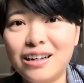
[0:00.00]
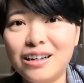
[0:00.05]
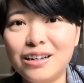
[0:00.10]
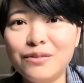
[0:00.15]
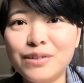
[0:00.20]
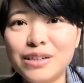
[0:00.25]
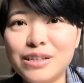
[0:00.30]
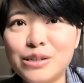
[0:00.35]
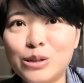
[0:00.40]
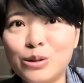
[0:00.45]

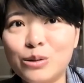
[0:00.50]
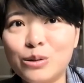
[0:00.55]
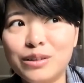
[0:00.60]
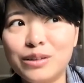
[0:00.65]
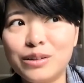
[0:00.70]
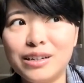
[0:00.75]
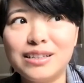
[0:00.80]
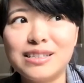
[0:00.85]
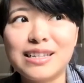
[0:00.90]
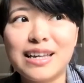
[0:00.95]
even
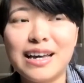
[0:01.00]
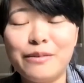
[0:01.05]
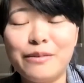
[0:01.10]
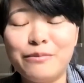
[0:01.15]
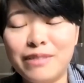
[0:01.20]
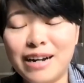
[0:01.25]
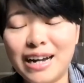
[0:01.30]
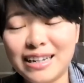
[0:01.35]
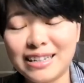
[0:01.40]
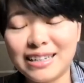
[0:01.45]
students can
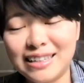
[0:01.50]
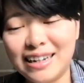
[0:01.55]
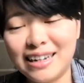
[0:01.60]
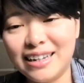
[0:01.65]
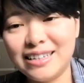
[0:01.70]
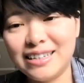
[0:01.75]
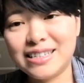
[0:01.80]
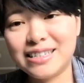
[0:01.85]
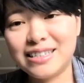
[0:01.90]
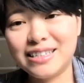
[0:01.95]

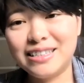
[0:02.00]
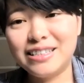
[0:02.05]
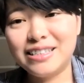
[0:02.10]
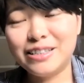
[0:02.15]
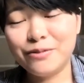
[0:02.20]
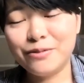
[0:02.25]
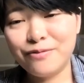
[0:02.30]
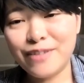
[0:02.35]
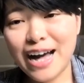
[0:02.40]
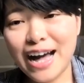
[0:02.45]
recognize
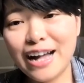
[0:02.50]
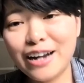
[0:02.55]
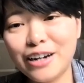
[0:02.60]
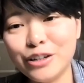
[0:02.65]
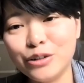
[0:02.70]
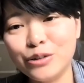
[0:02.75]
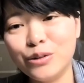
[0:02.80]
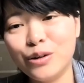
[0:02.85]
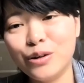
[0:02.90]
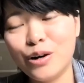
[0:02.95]
the
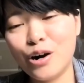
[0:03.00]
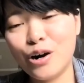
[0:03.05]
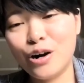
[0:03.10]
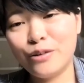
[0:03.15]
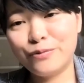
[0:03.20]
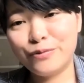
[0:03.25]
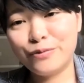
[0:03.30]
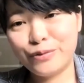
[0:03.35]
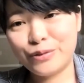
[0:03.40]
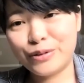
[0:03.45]
value
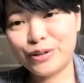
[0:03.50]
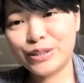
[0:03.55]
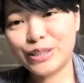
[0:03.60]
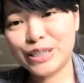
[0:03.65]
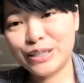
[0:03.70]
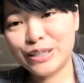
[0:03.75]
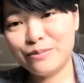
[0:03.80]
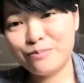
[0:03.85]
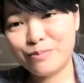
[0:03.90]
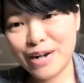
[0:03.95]
of
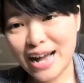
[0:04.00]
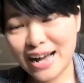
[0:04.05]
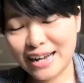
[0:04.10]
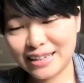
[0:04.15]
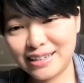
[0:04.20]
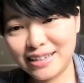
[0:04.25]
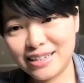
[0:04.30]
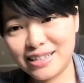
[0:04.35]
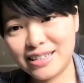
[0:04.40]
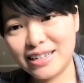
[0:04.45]
certain
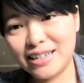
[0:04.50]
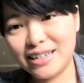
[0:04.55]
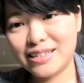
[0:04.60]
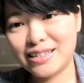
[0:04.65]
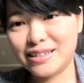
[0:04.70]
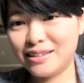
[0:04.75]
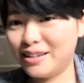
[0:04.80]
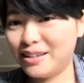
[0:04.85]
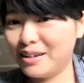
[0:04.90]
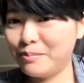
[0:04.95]

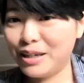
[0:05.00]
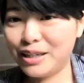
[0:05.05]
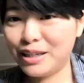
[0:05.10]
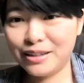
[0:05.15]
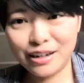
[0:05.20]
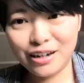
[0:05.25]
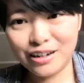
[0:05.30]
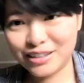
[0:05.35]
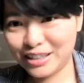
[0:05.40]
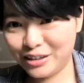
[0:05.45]
practices. They may
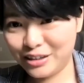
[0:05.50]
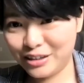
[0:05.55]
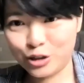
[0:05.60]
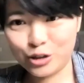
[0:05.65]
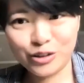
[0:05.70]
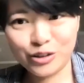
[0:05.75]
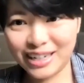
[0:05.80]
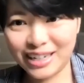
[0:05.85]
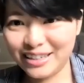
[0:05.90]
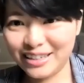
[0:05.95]
not
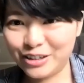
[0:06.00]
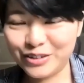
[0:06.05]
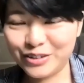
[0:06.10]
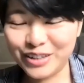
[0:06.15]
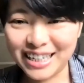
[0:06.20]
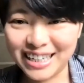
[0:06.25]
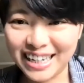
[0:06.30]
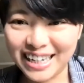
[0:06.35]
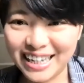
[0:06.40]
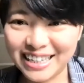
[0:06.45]
enjoy
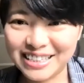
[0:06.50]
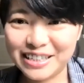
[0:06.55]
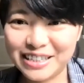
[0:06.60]
doing it